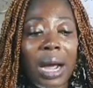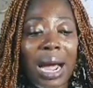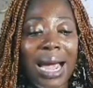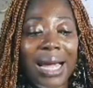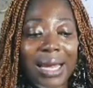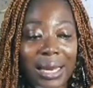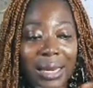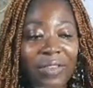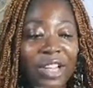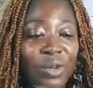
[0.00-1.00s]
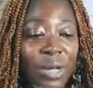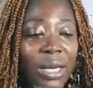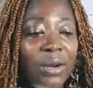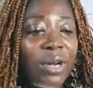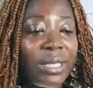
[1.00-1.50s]
I
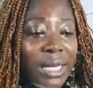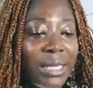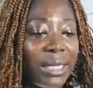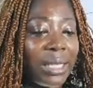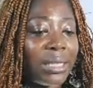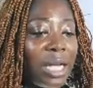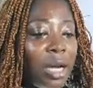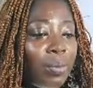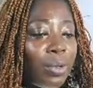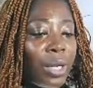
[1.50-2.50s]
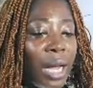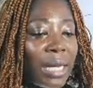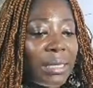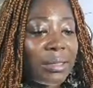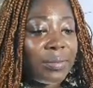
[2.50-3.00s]
eventually created digital
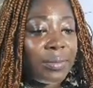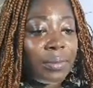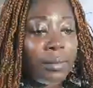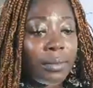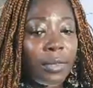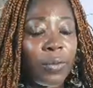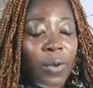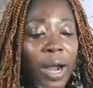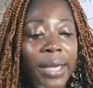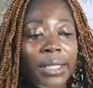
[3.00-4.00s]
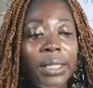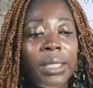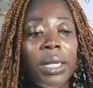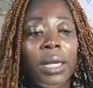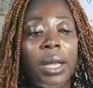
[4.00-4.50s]
products, right?
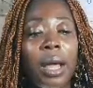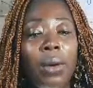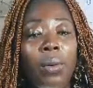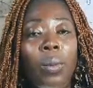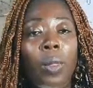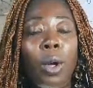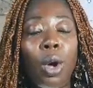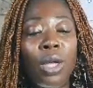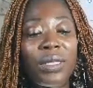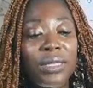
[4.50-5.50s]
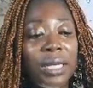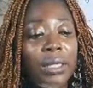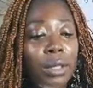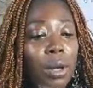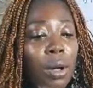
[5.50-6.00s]
Now, on
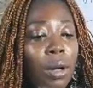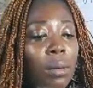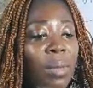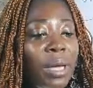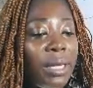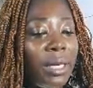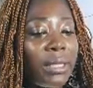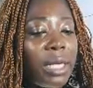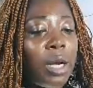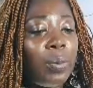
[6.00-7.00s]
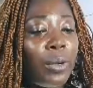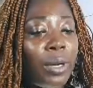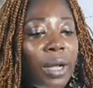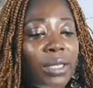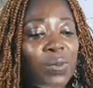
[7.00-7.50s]
TikTok, my digital
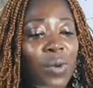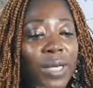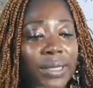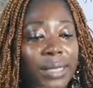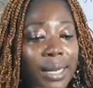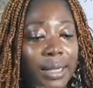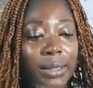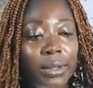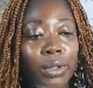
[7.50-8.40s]
products were selling,